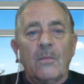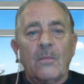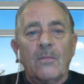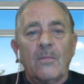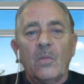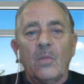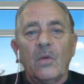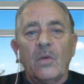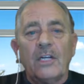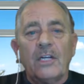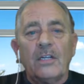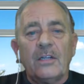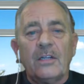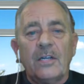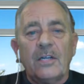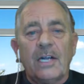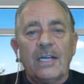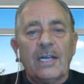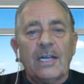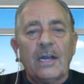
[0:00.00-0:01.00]
We can
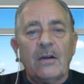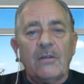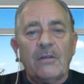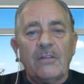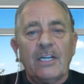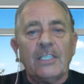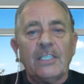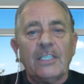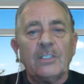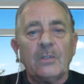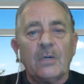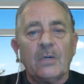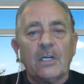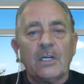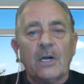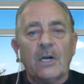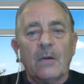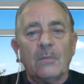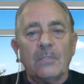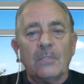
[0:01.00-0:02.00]
take care of any
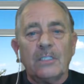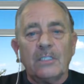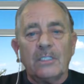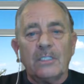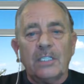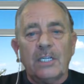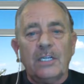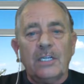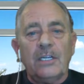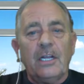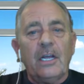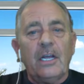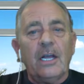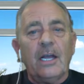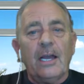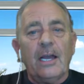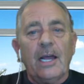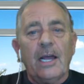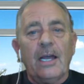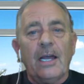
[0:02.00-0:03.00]
shortcomings in
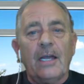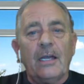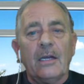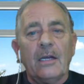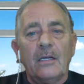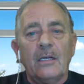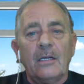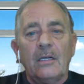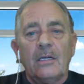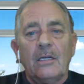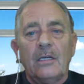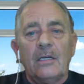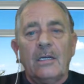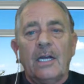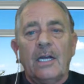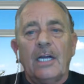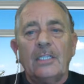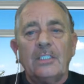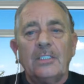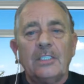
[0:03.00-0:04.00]
DNA
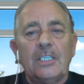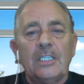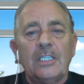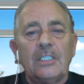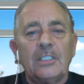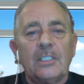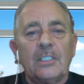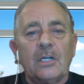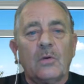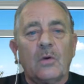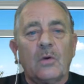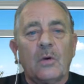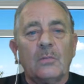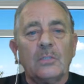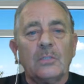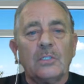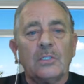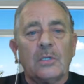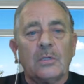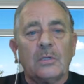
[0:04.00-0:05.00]
and genes and
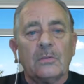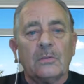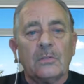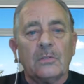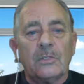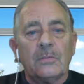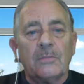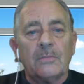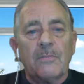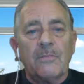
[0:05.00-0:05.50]
chromosomes.